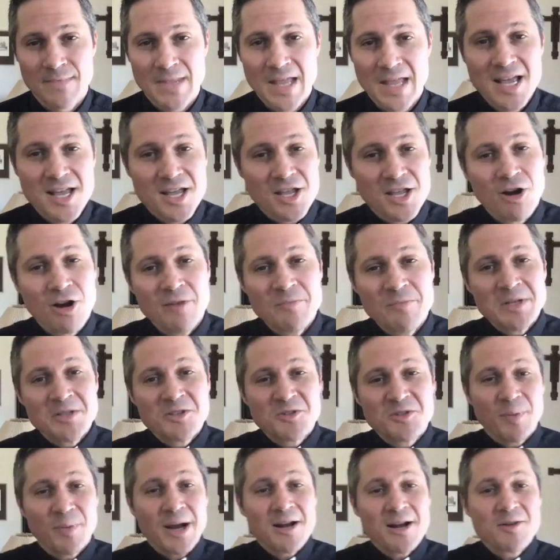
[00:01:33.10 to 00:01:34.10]
You know, I've been
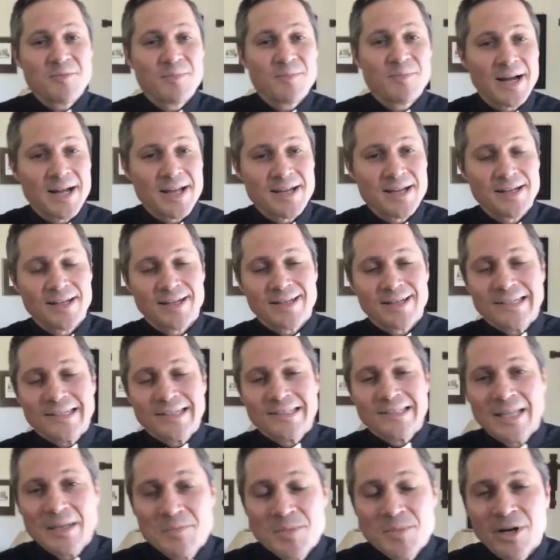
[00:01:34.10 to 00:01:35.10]
inspired by
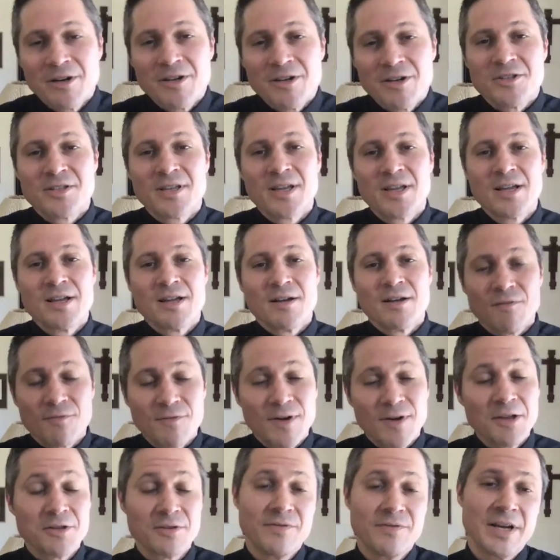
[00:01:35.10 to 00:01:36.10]
Glenmary's
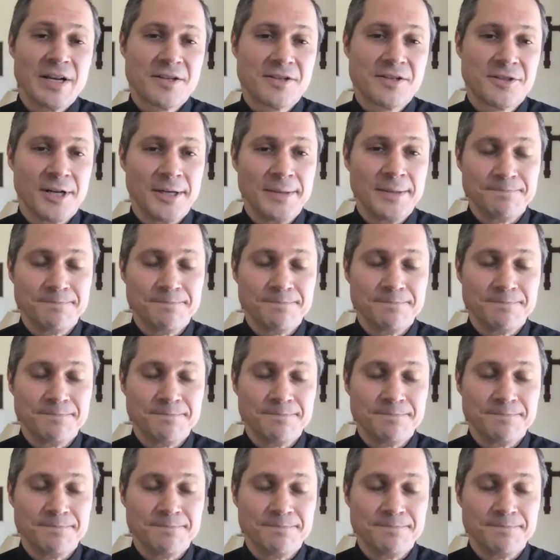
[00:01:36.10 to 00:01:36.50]
Father Vic's